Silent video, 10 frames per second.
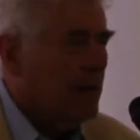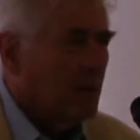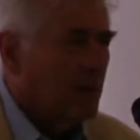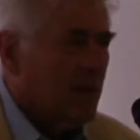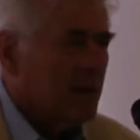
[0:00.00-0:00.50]
It
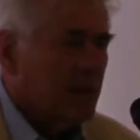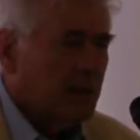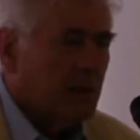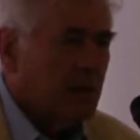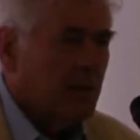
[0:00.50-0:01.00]
all has to
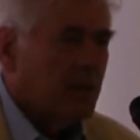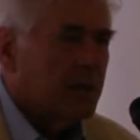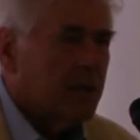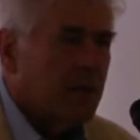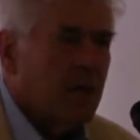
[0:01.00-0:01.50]
do
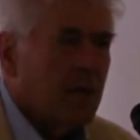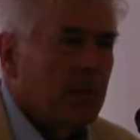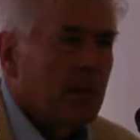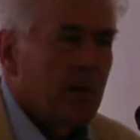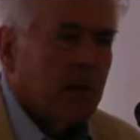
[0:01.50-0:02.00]
with
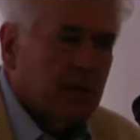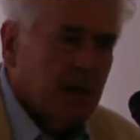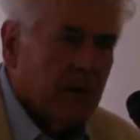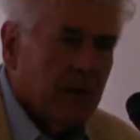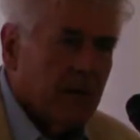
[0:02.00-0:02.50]

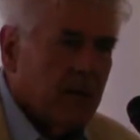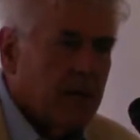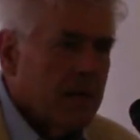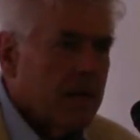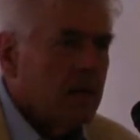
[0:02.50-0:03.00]

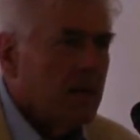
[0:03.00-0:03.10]
productivity,